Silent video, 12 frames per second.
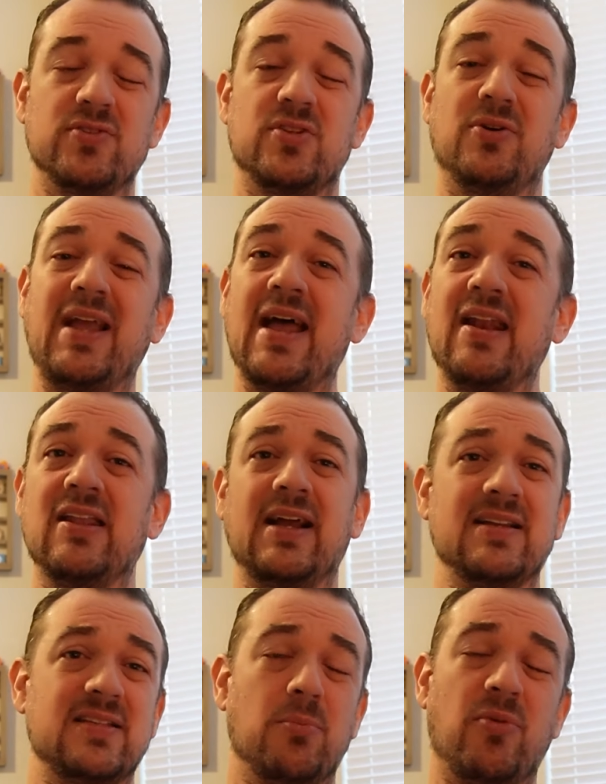So again, like
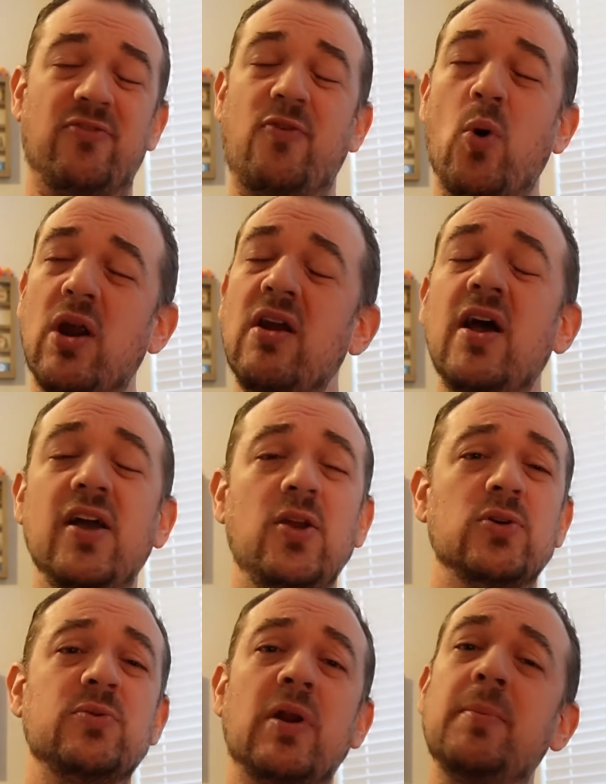I said before, you
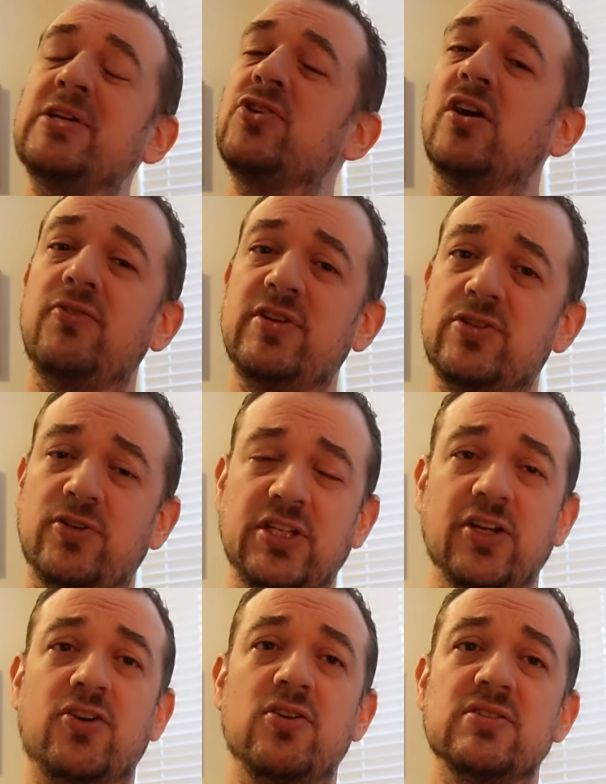always want to make sure you're researching
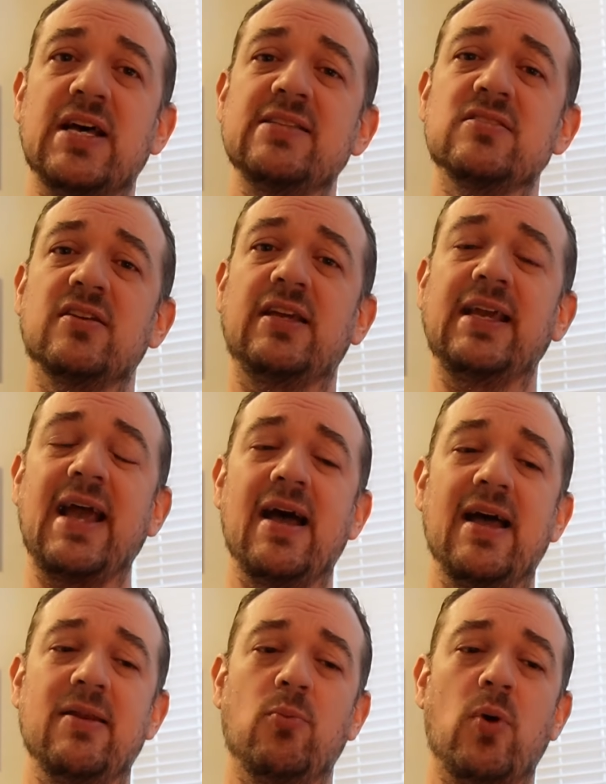your cruise lines, looking
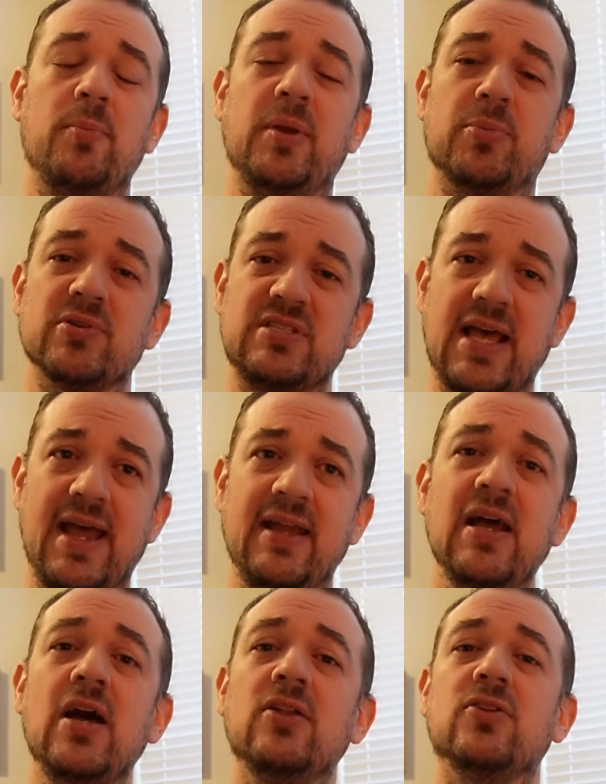at what people say,
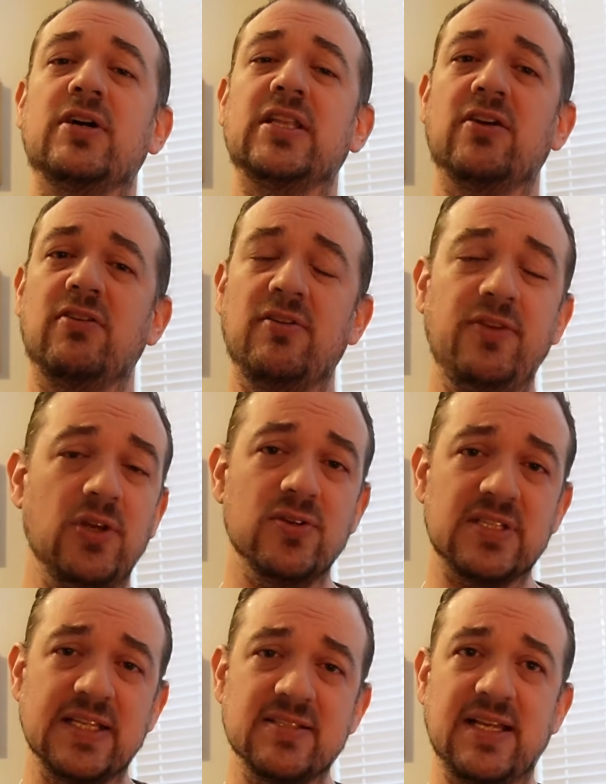look at their
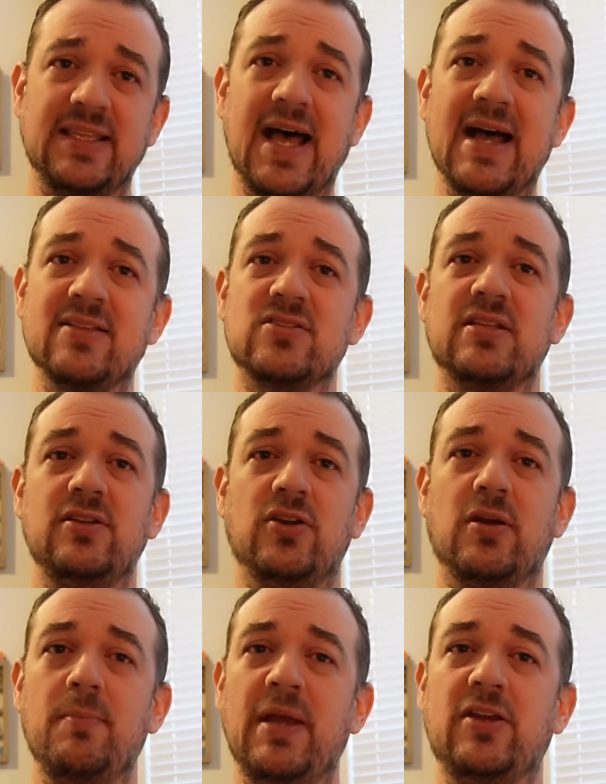reviews, things like that, so that you
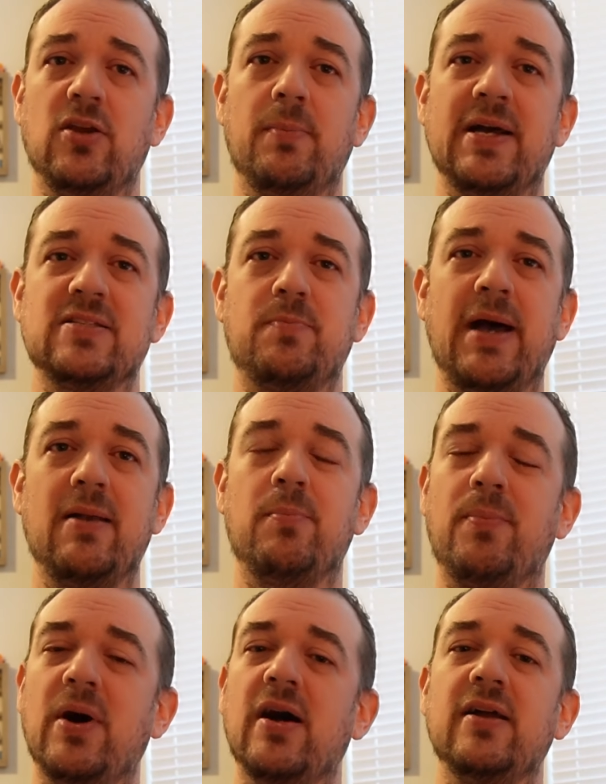can make your best
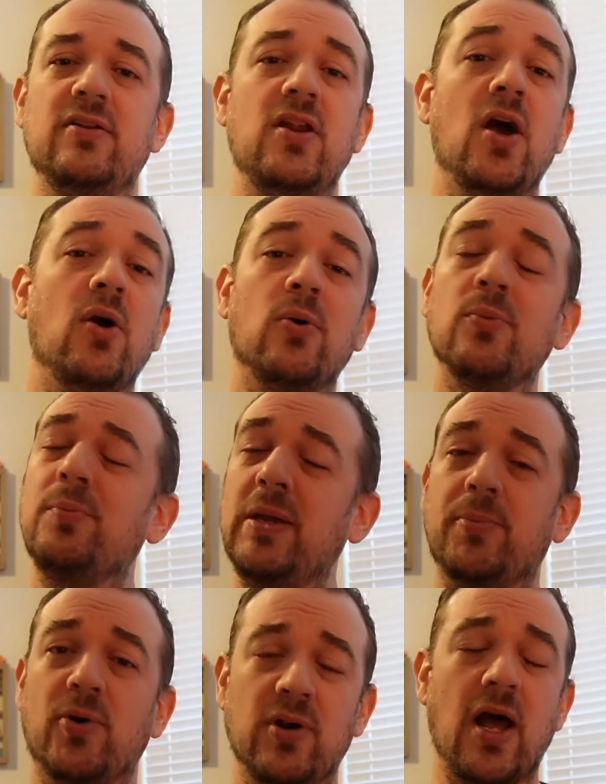bet. But no,
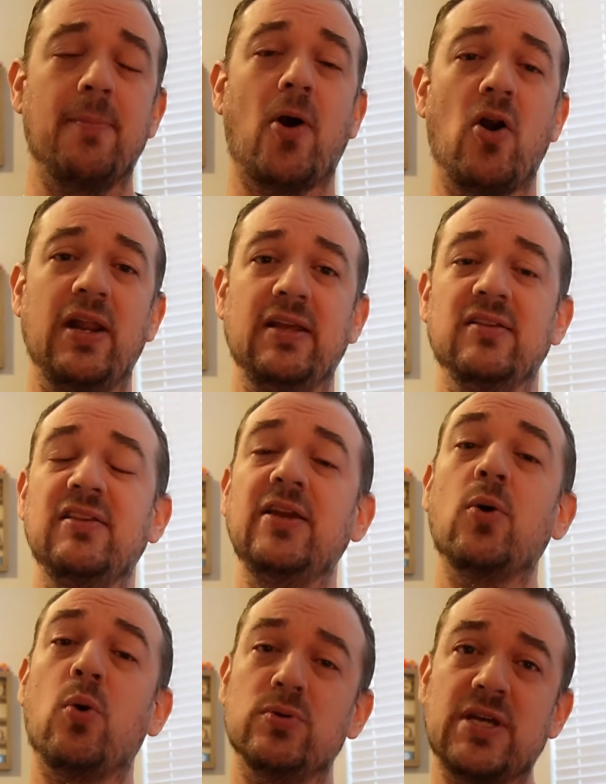people are not partying the
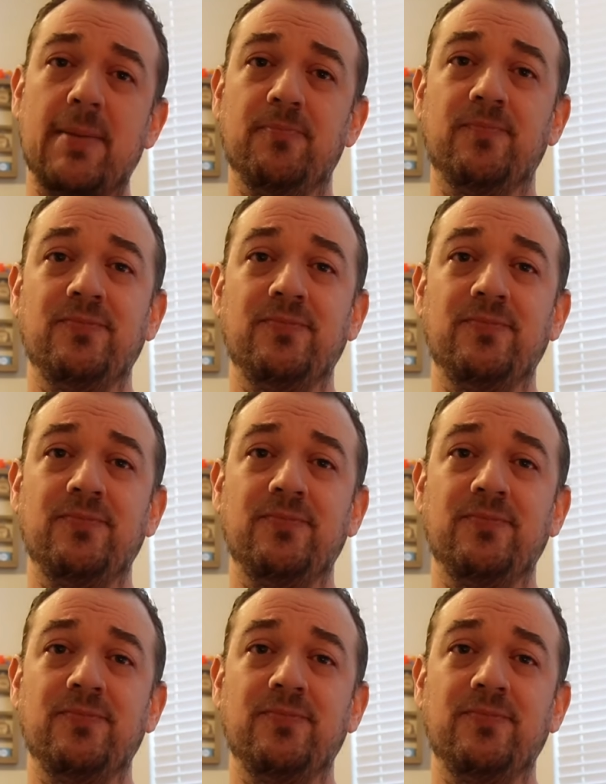whole time.